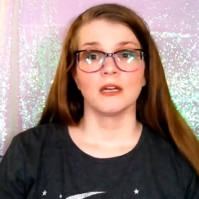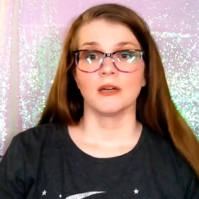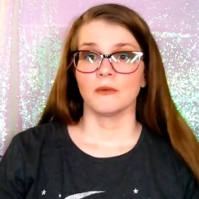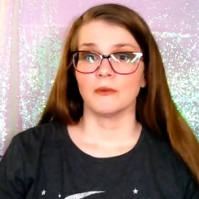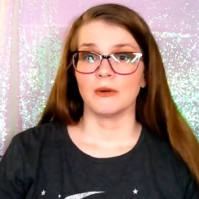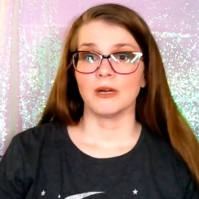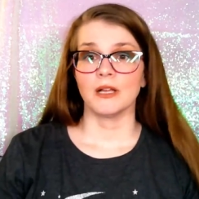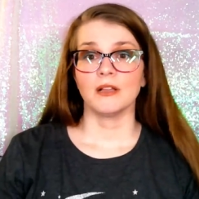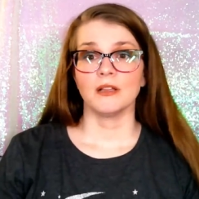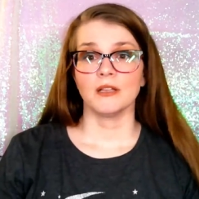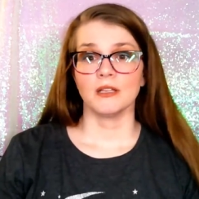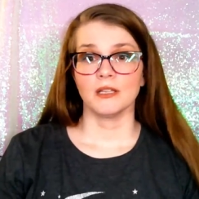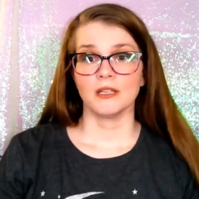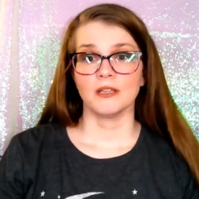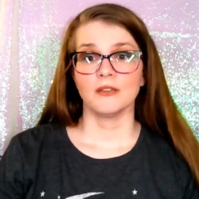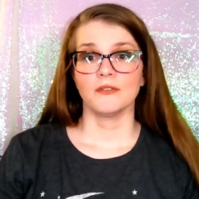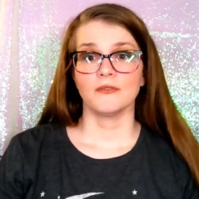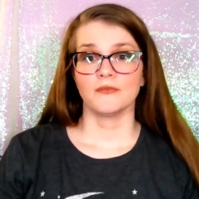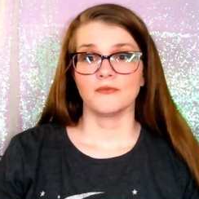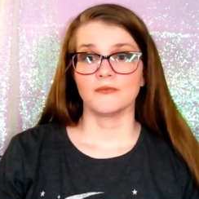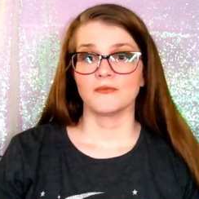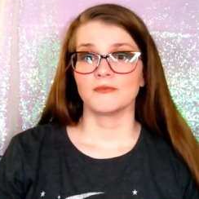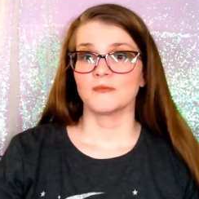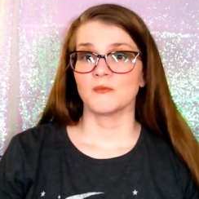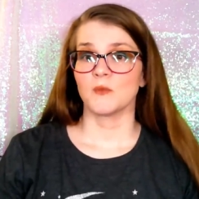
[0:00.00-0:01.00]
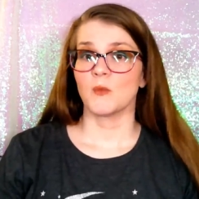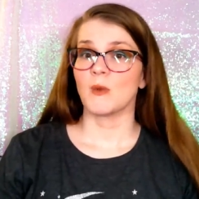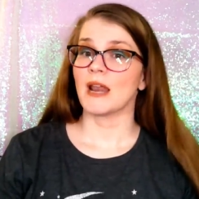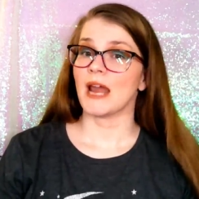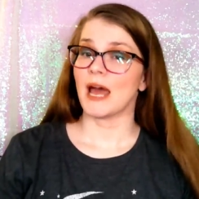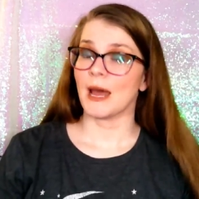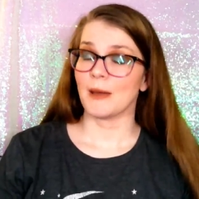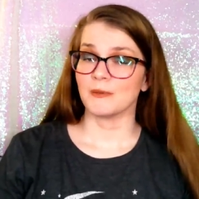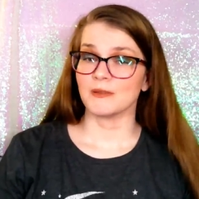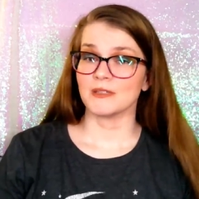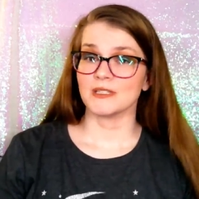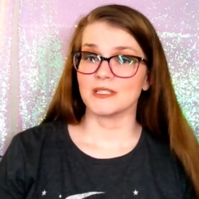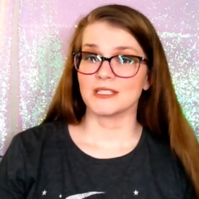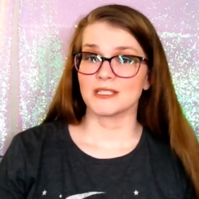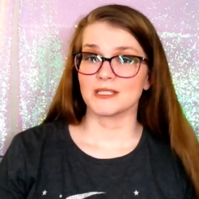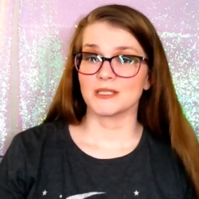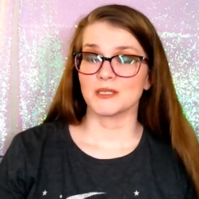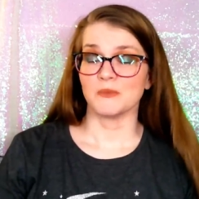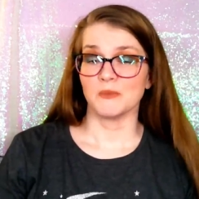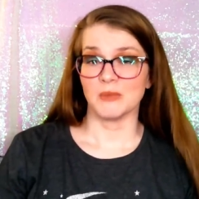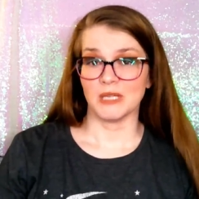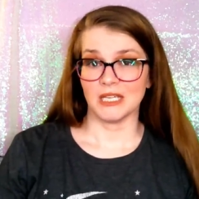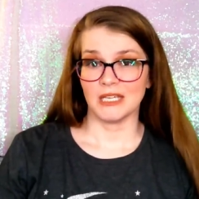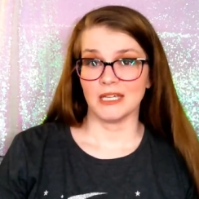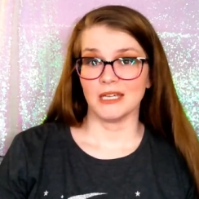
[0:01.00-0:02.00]
well, if what happens to
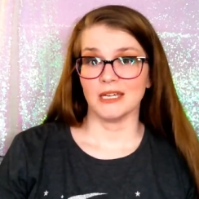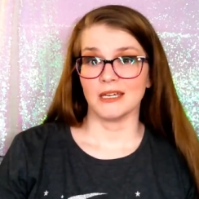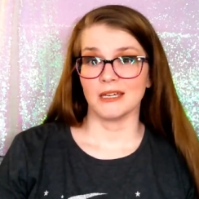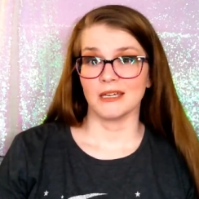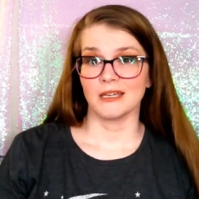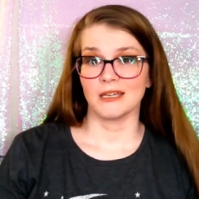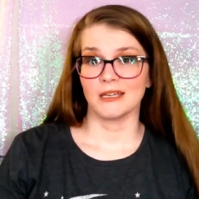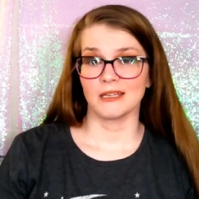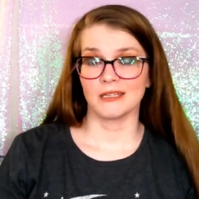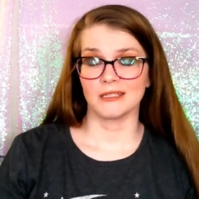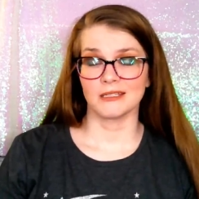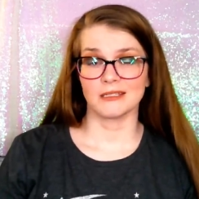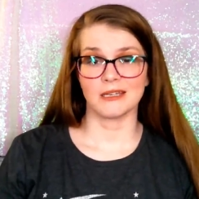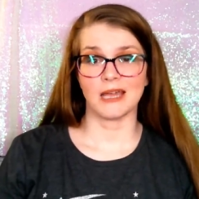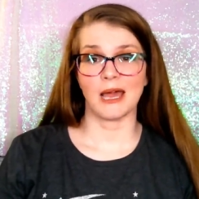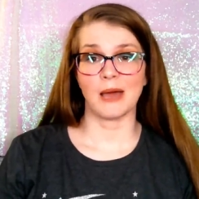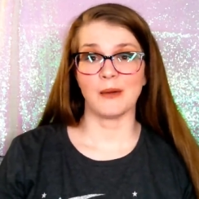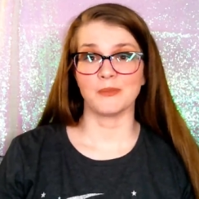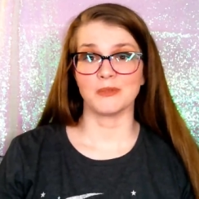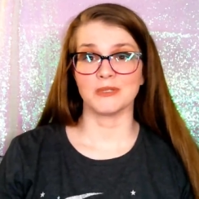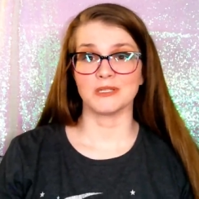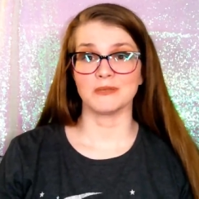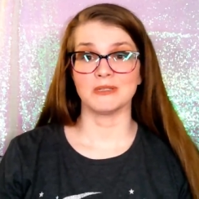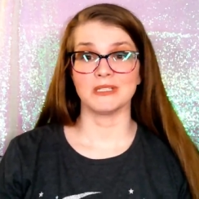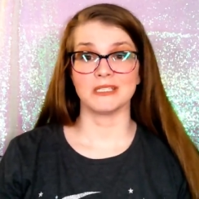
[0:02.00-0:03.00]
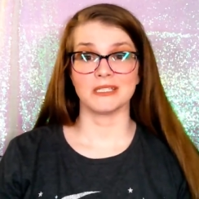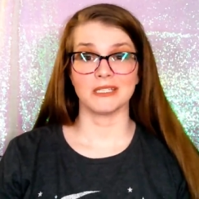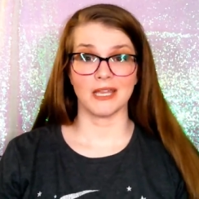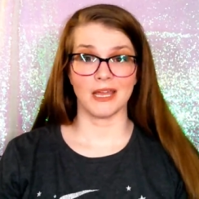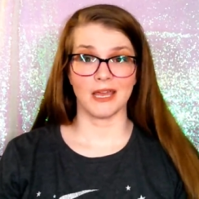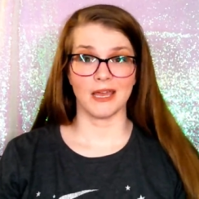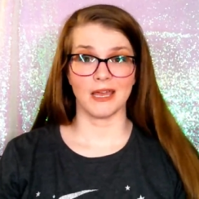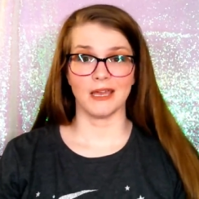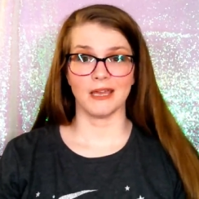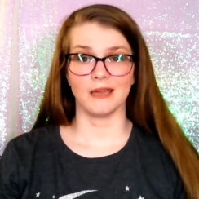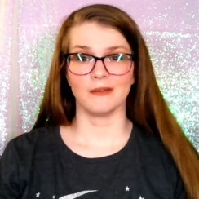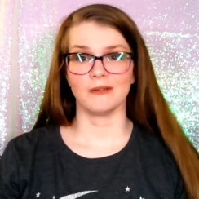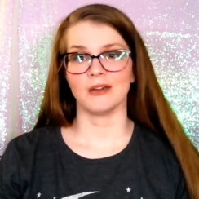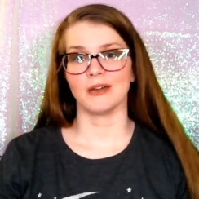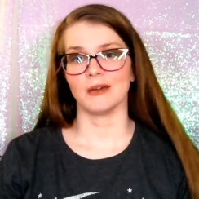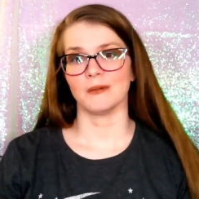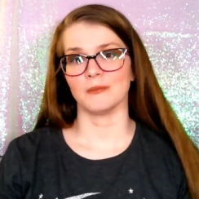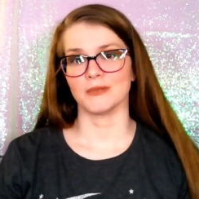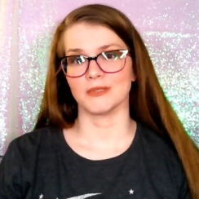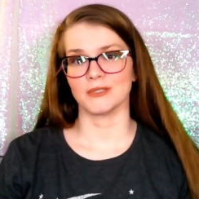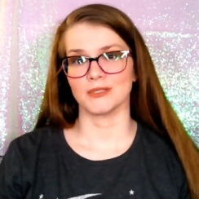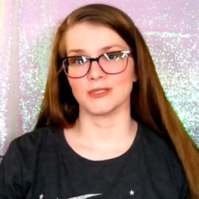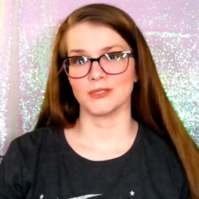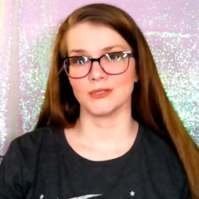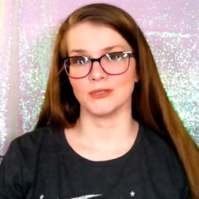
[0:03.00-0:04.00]
me, happened to me today,
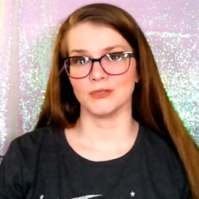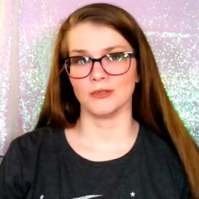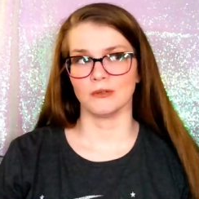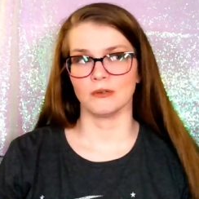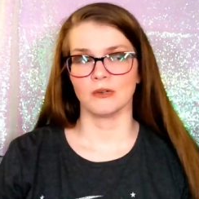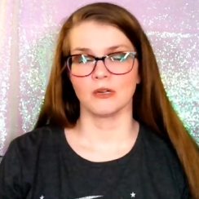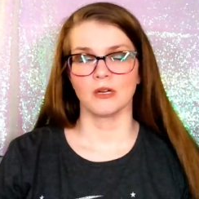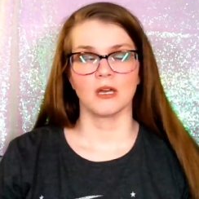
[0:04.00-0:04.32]
happens to you.